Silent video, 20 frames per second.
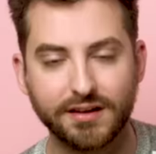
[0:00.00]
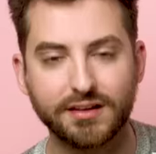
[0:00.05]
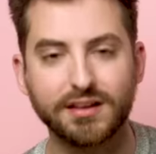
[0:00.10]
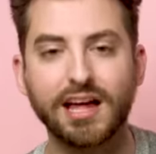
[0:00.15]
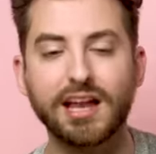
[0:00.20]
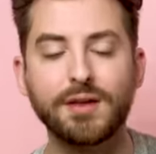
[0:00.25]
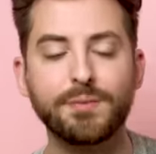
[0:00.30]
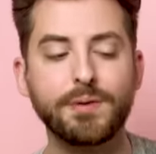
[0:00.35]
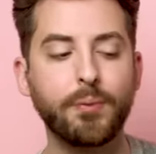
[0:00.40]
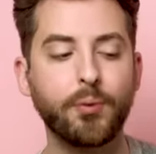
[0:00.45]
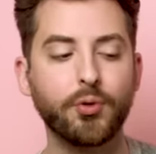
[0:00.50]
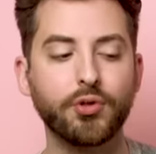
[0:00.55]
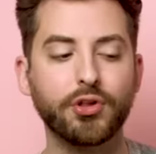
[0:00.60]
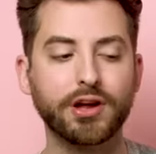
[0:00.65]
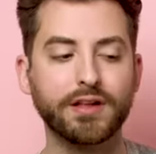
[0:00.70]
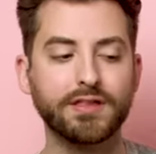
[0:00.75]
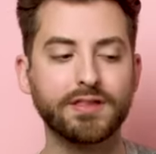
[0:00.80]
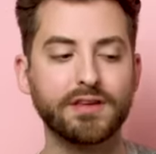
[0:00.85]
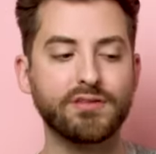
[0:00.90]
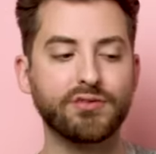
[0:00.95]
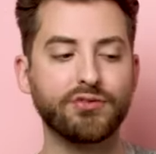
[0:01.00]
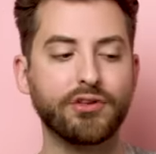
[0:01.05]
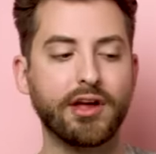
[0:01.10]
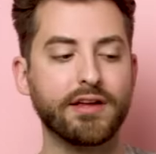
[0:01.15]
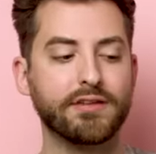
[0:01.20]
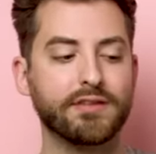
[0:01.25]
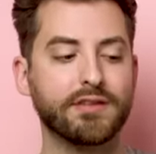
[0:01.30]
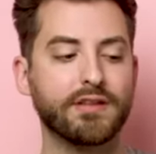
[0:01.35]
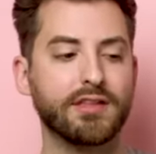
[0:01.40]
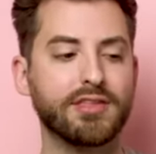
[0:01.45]
A lot of people look at these
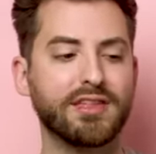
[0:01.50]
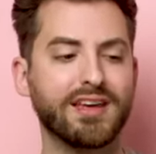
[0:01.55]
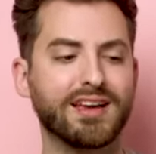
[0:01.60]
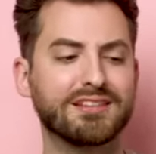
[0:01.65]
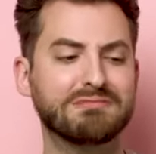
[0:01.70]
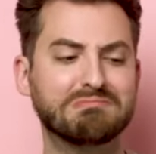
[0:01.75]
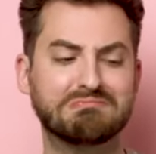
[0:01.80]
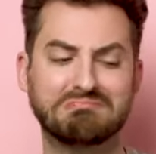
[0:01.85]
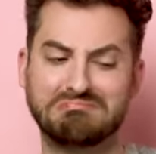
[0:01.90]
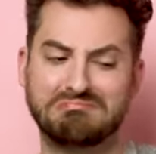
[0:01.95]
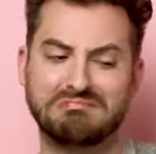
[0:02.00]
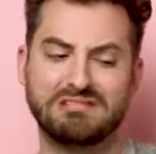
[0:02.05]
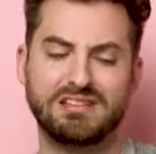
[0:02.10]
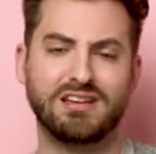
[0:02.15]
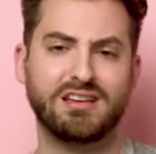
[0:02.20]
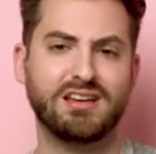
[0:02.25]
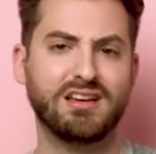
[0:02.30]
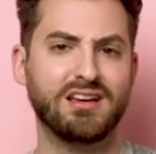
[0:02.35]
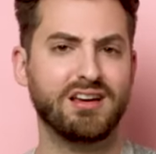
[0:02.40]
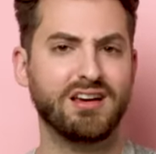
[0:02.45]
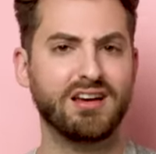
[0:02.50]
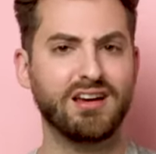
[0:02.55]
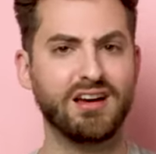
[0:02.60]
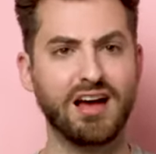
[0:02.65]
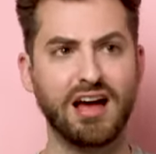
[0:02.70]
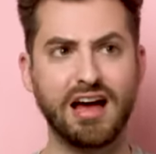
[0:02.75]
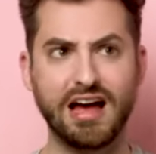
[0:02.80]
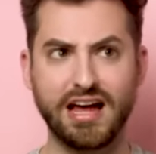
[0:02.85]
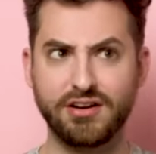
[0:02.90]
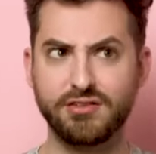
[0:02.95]
flasks and they think,
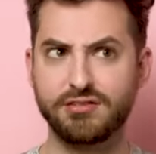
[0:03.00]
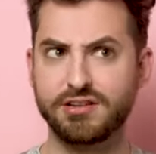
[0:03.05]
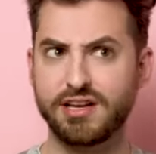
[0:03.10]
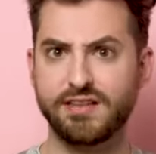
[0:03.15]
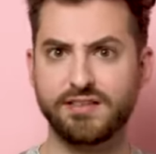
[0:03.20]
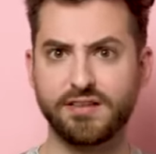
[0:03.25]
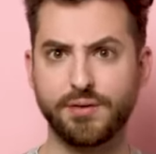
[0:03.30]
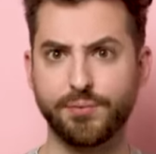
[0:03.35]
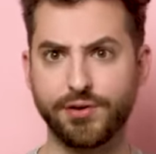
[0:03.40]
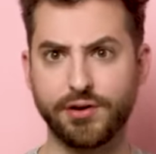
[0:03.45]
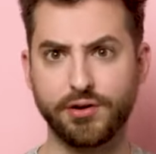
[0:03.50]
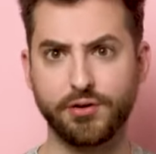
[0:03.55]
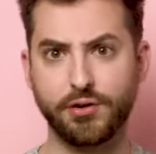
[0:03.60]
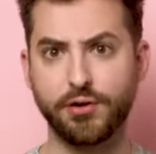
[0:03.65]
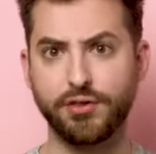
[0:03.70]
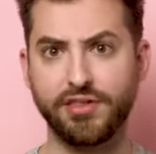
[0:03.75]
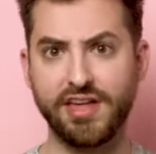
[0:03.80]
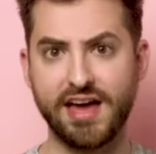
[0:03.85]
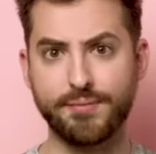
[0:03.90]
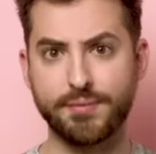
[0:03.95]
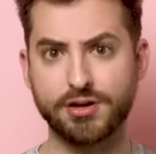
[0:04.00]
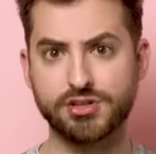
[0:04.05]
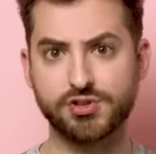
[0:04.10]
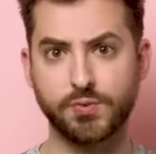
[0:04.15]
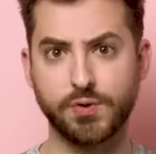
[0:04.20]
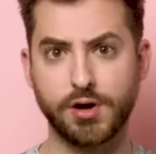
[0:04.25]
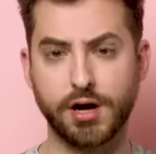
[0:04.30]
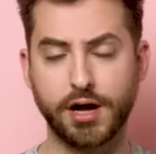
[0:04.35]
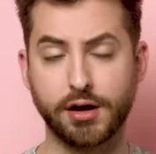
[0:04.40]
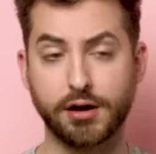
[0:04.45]
I don't need something to hold that much
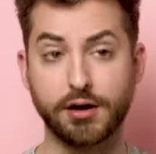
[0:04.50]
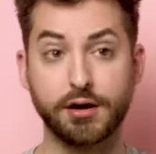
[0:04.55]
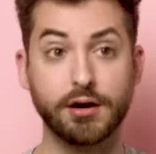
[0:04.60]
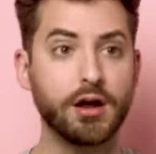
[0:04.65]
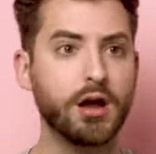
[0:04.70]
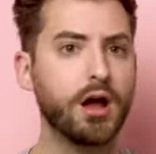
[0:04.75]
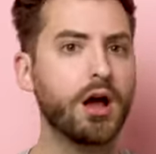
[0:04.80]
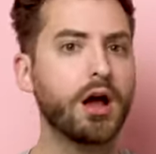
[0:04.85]
water.